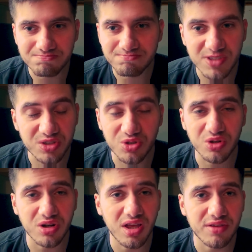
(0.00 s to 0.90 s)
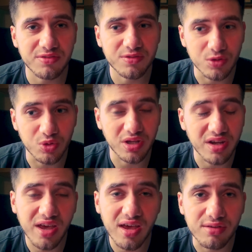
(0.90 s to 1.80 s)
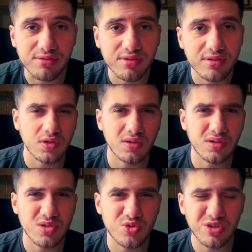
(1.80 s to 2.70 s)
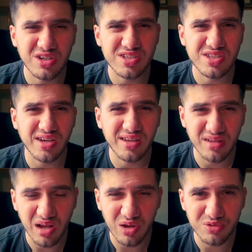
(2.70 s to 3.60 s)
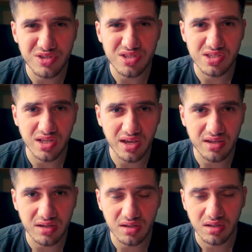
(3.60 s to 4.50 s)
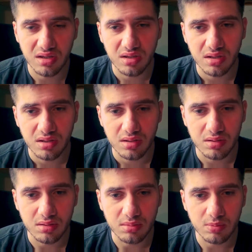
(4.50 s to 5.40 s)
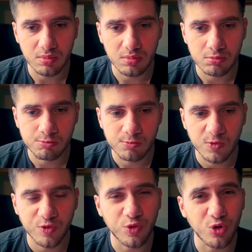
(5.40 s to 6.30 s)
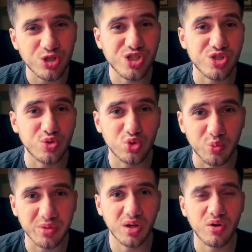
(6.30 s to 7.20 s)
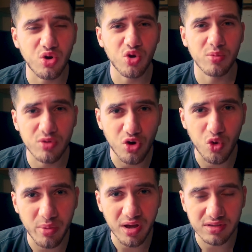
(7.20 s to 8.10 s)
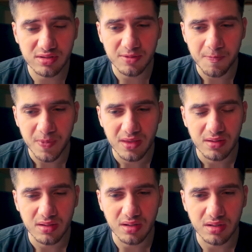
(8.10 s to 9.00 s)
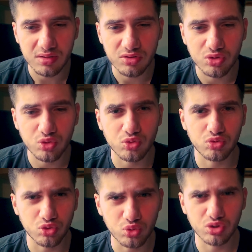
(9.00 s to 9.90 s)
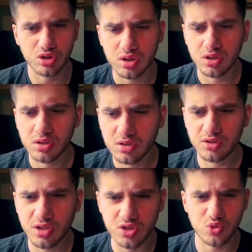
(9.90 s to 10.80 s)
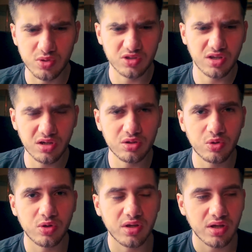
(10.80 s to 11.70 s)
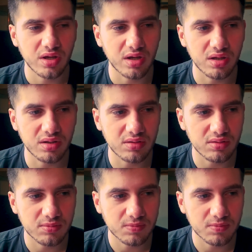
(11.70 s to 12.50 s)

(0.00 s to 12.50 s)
in your life you can have. And it's really sad how the society um, forces you to be a robot and to do the things we tell you. And